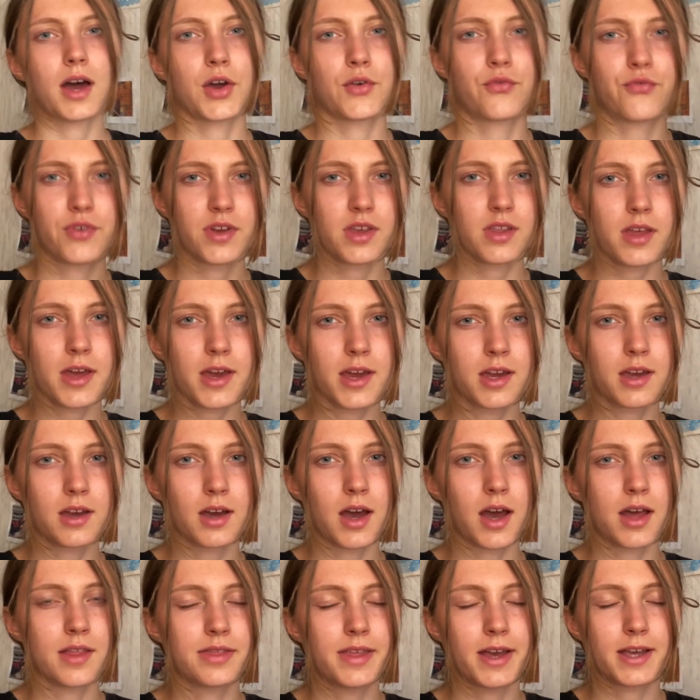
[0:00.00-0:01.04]
feel like
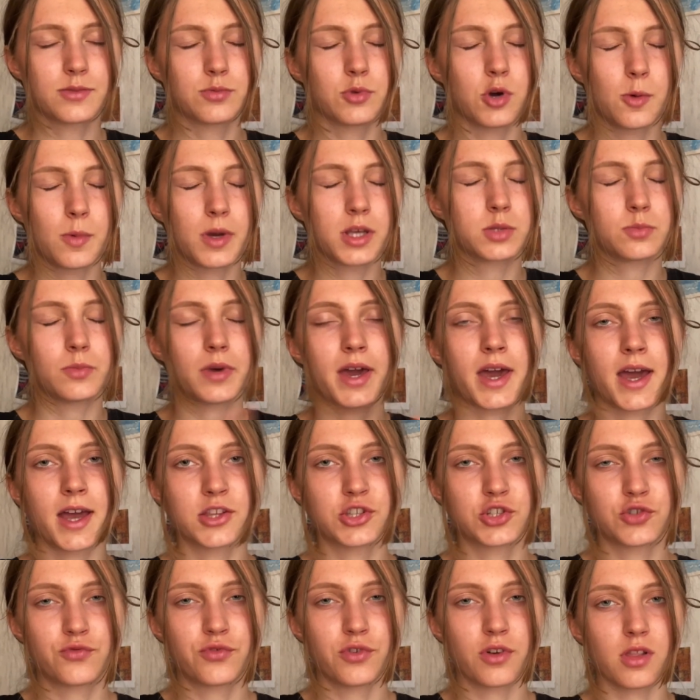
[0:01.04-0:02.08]
at that moment my
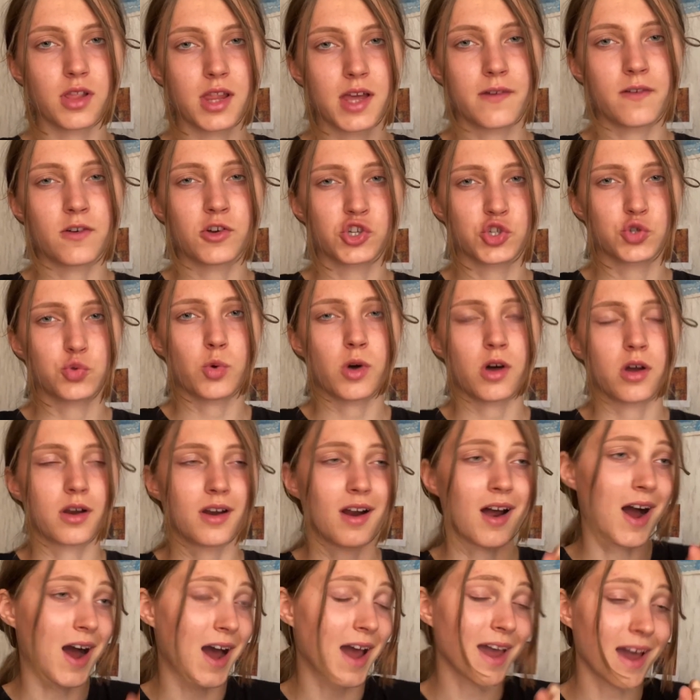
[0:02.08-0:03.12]
endorphin levels were
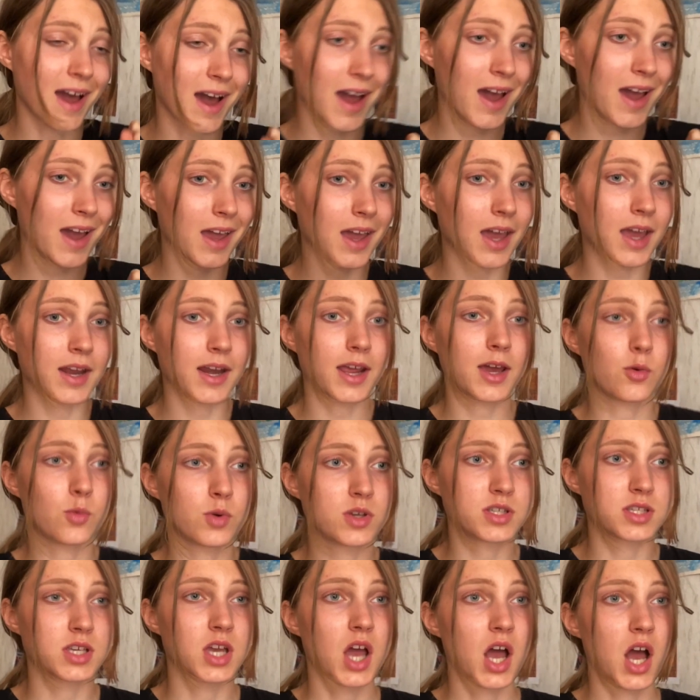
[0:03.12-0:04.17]
high, and I
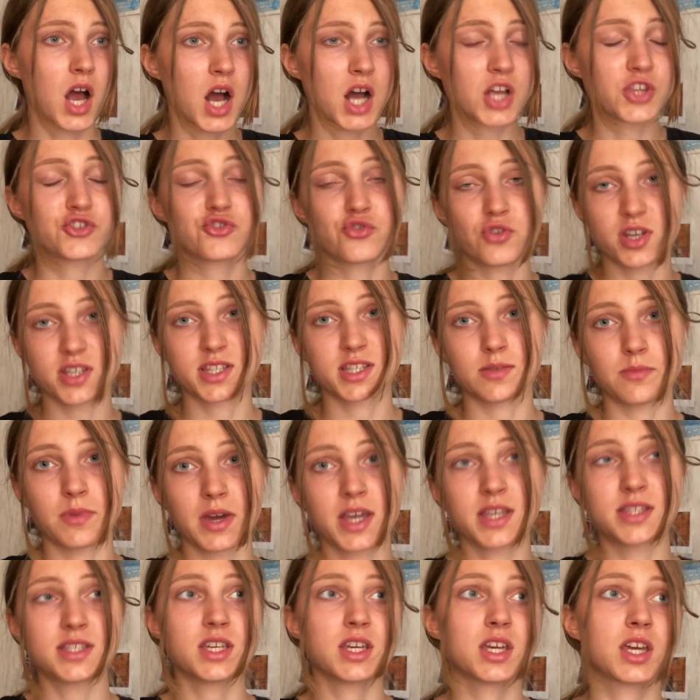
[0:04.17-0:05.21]
was
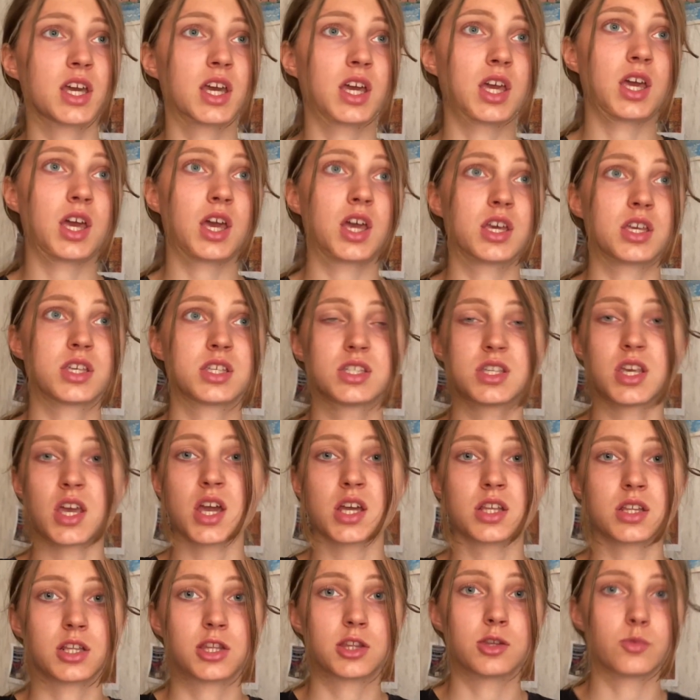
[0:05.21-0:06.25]
underestimating, aka
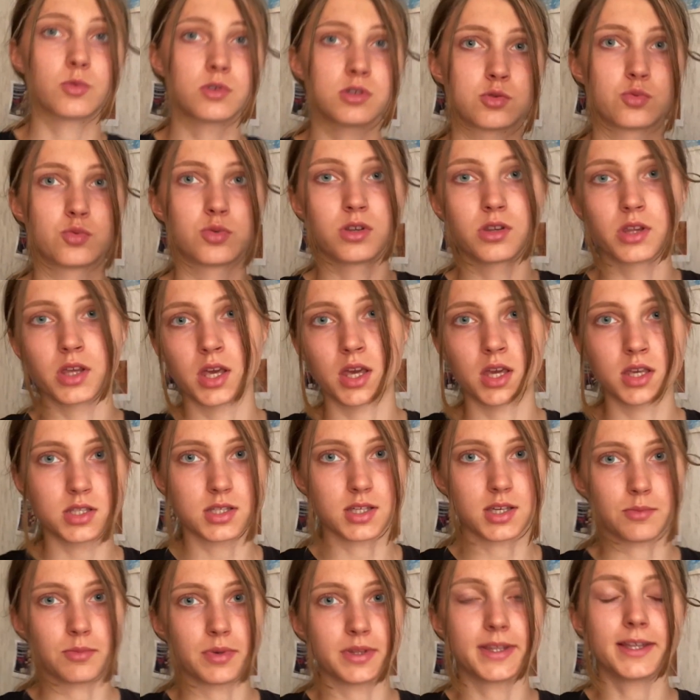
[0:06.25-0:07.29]
saying that it was really
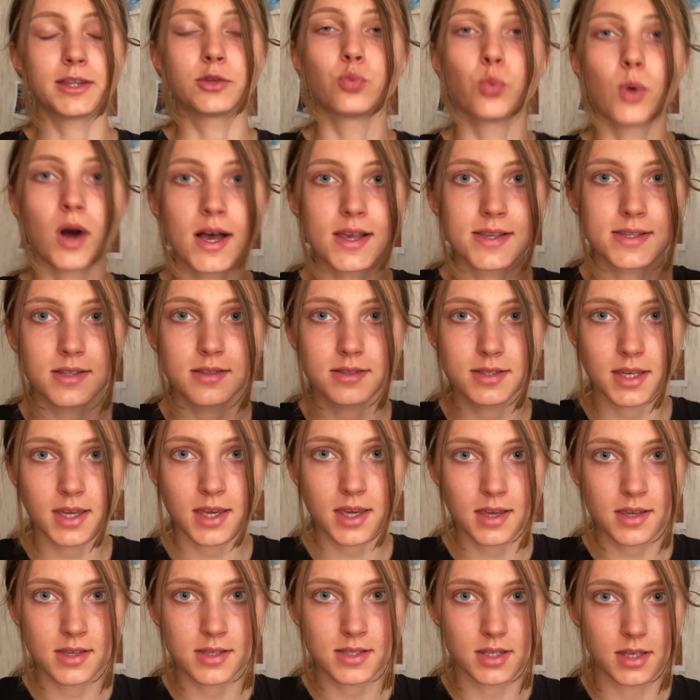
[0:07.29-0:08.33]
easy, but it wasn't
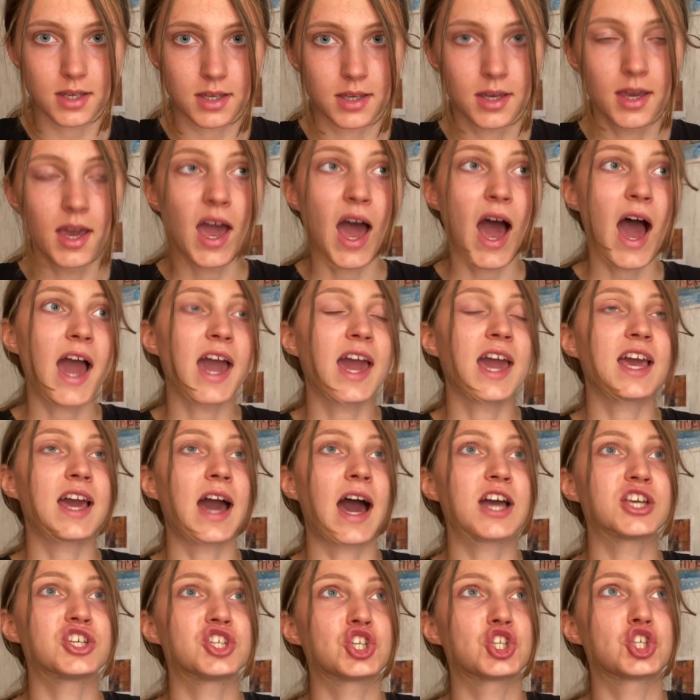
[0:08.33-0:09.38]
easy.
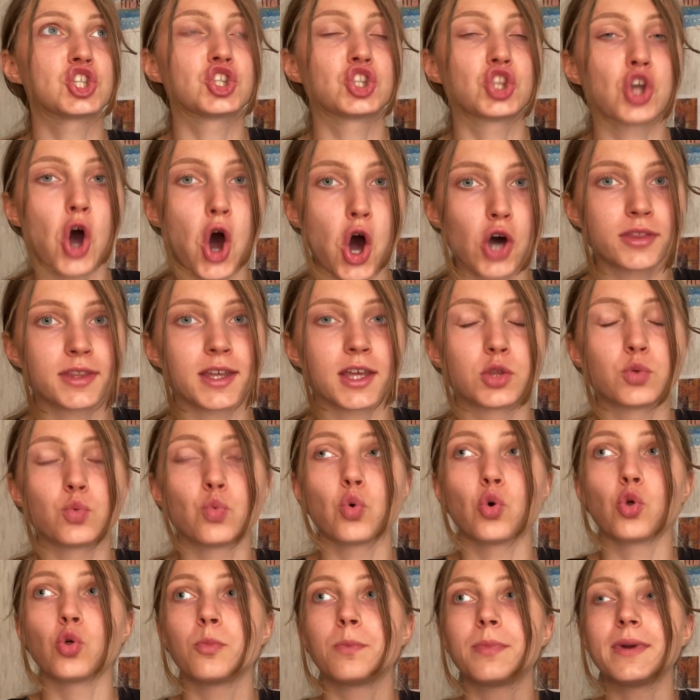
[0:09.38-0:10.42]
I just thought it
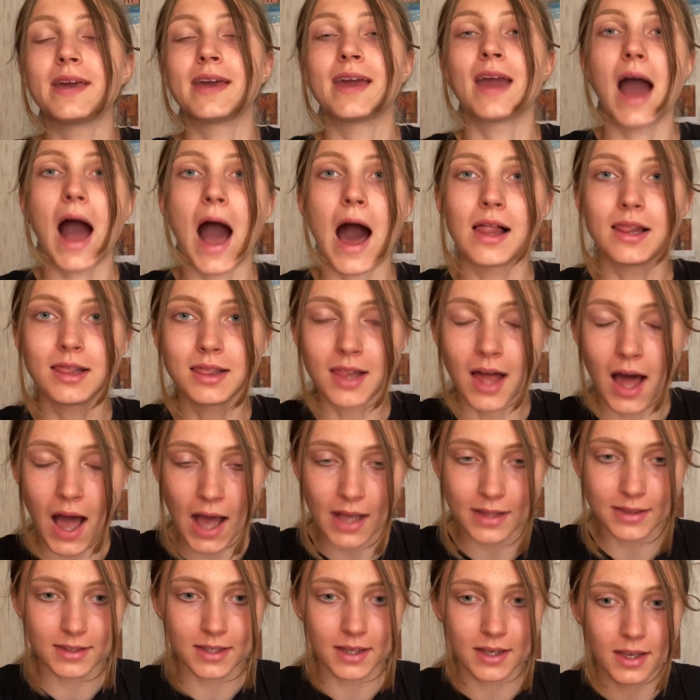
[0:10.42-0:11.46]
will be a lot